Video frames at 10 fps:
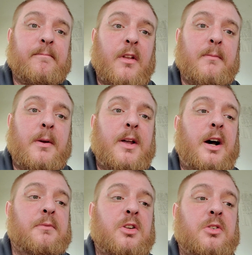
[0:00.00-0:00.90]
Maybe
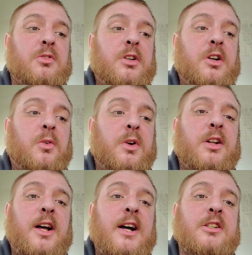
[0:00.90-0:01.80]
help to, you know,
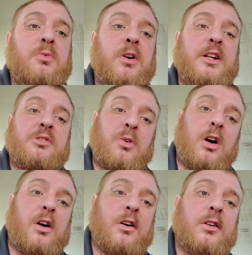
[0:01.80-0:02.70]
realize where he's
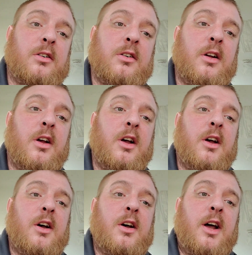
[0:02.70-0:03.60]
wrong.
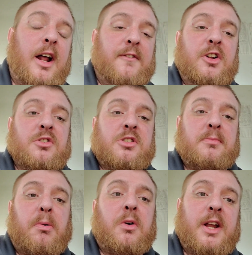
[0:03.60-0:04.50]
And if you don't
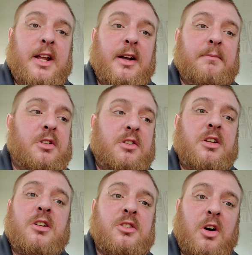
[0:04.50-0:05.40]
support him,
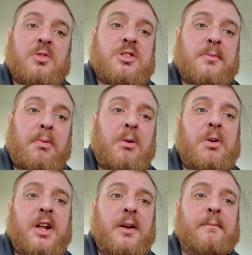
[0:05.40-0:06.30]
then don't
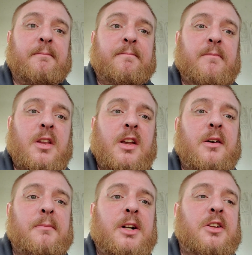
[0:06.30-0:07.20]
support him.
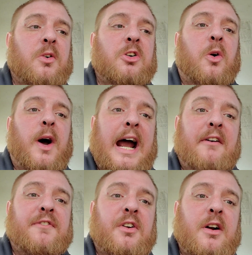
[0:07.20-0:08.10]
But don't go
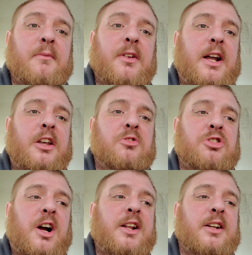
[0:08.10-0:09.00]
after him like you're
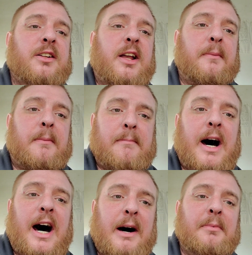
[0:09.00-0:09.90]
trying to, like I'm a
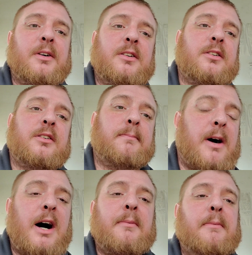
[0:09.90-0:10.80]
mob.
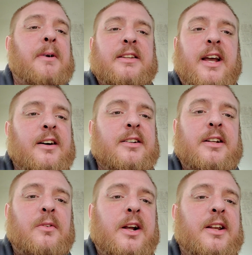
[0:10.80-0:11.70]
Mob
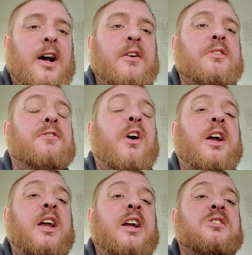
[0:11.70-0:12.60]
mentality right now is
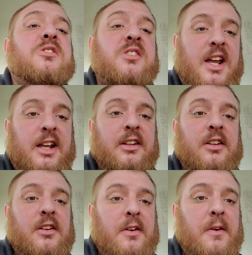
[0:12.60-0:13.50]
fucking insane.
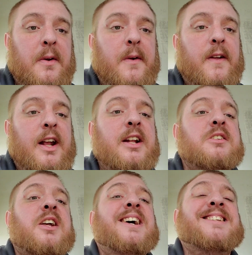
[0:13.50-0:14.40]
It
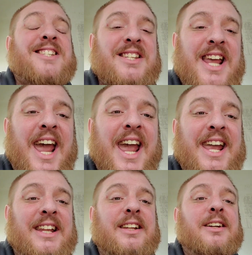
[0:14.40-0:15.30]
is
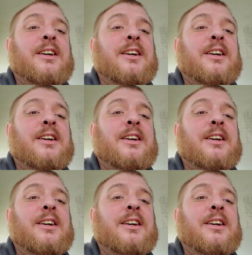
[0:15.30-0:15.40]
insane.